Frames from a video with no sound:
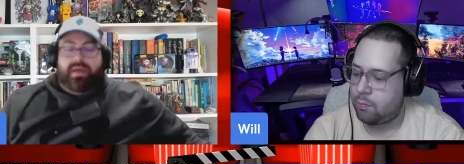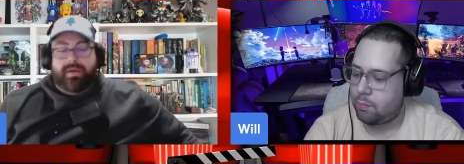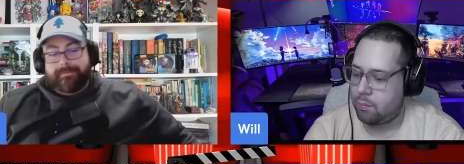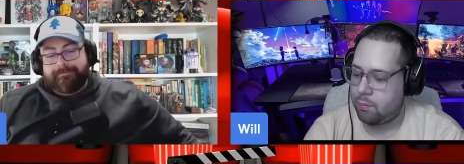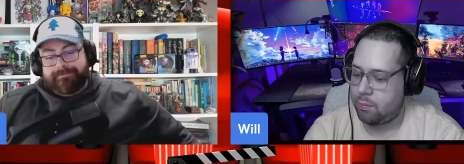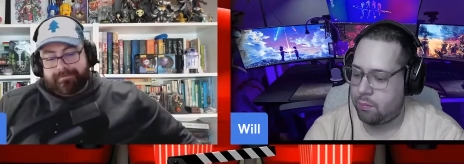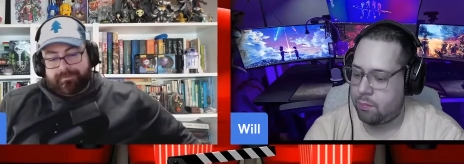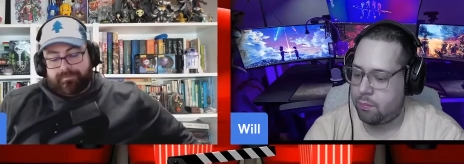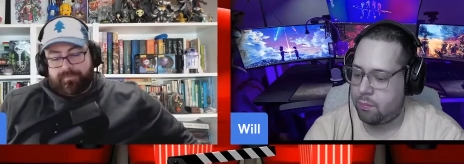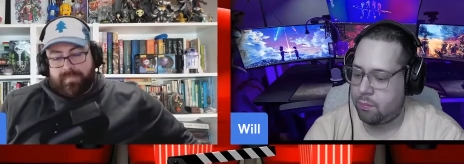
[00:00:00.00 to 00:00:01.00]
Speaker 1: Um,
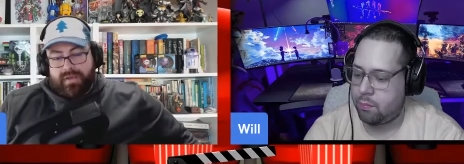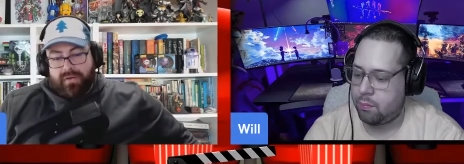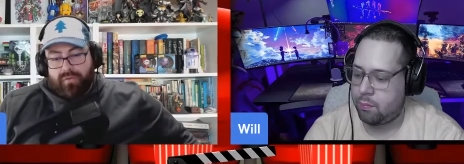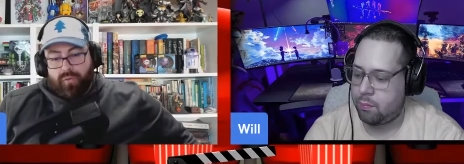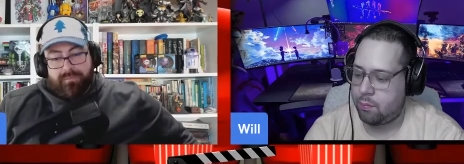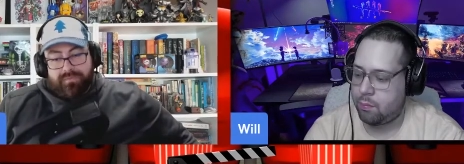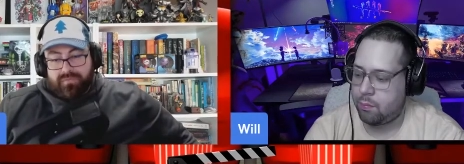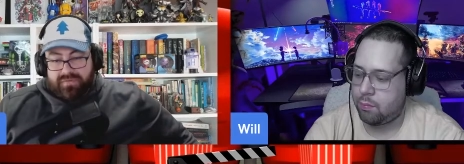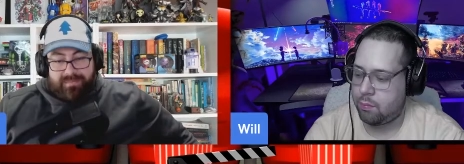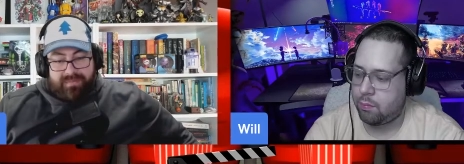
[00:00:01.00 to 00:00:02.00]
you know, or if
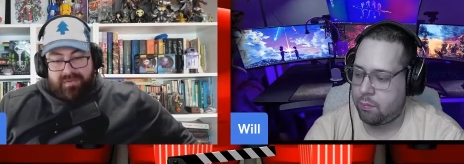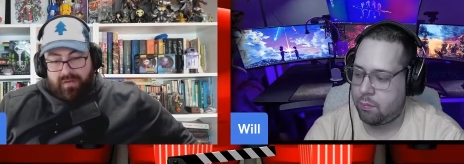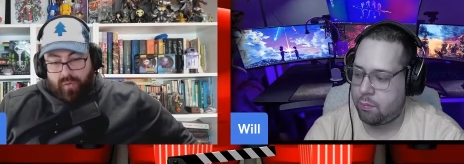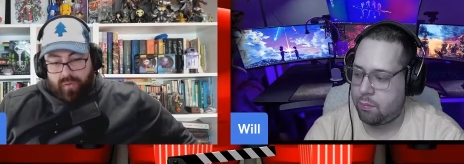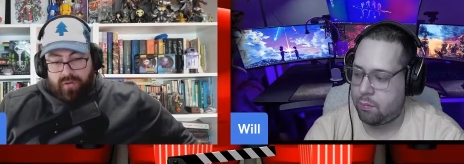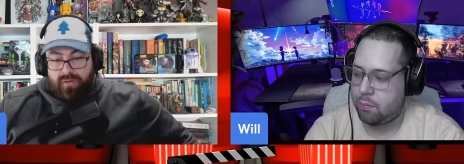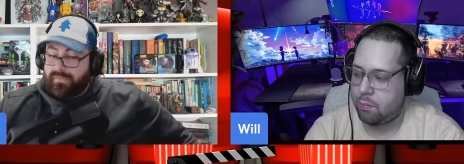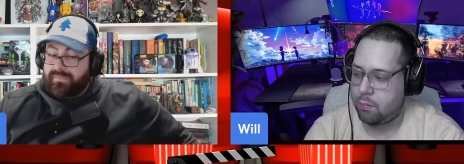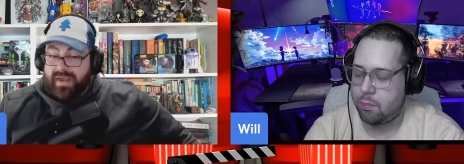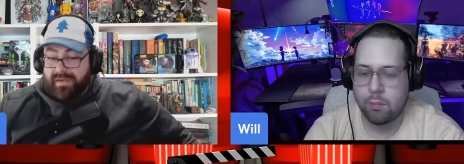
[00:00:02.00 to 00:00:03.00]
you're deep in the lore,
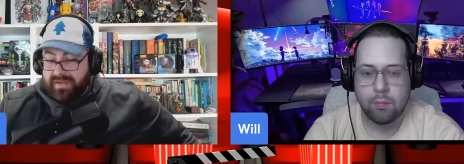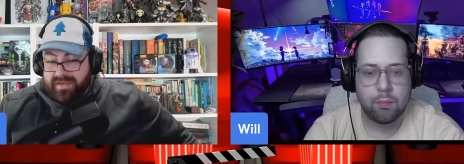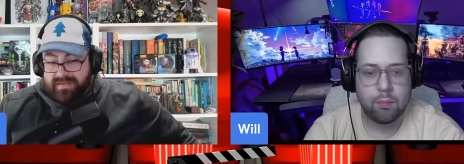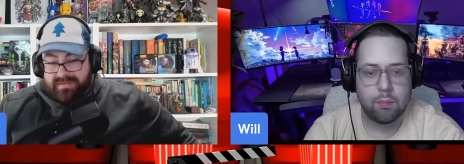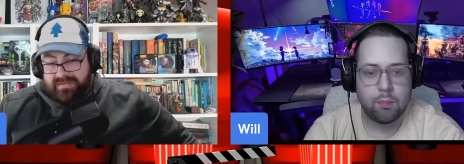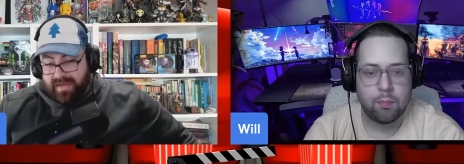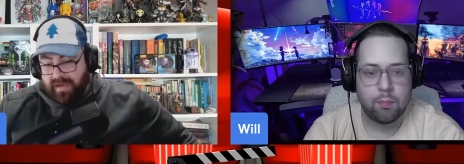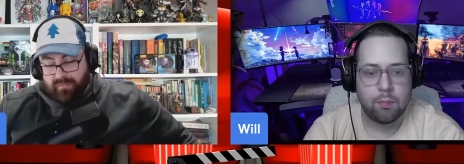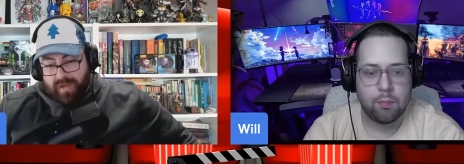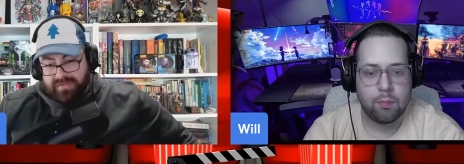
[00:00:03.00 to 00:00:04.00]
or if you have kids,
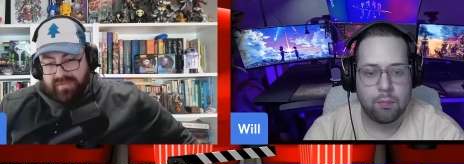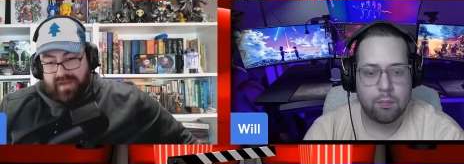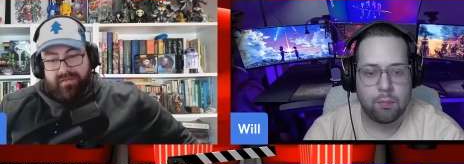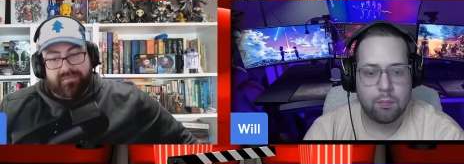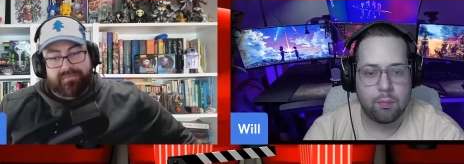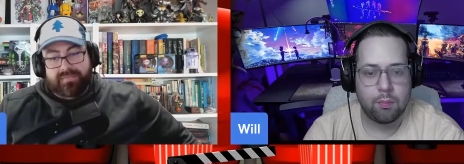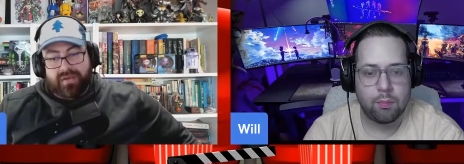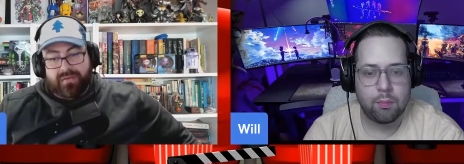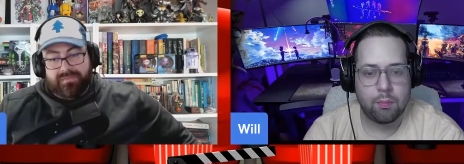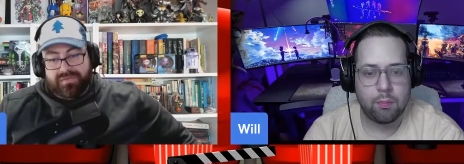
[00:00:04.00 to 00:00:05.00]
watch it now.
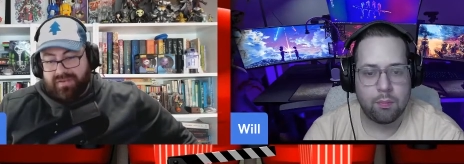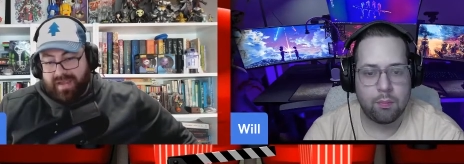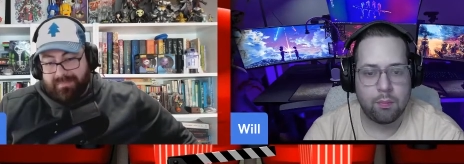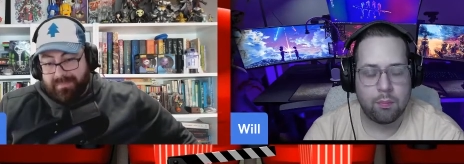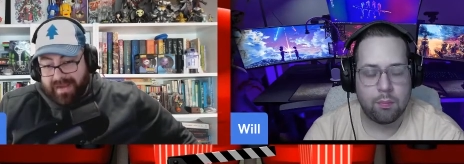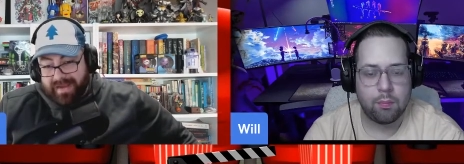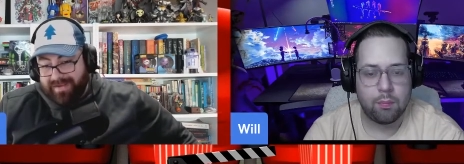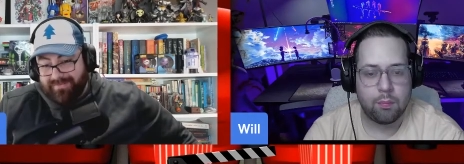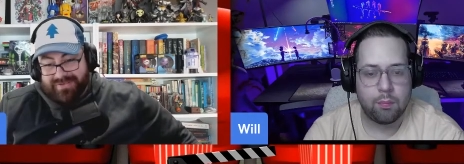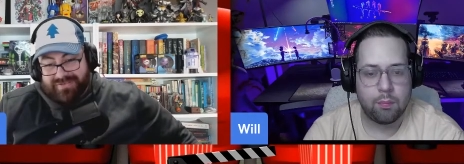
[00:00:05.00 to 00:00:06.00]
You know, if you're like
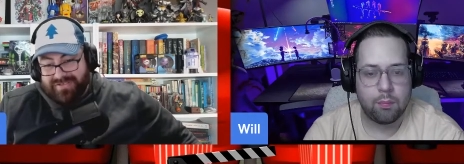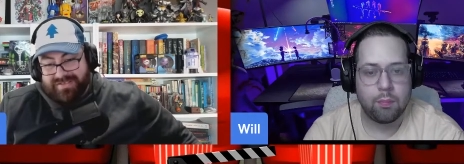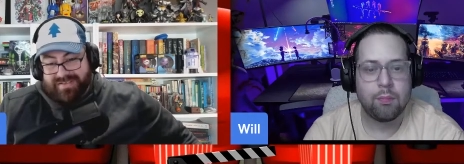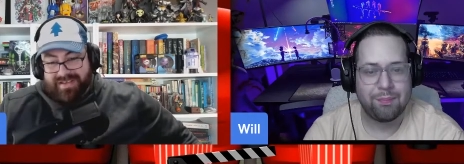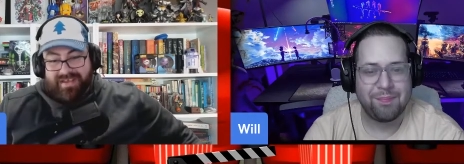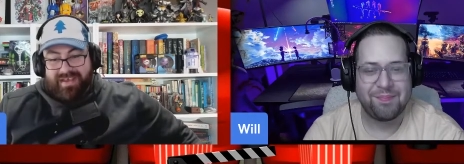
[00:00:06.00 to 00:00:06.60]
me, we're just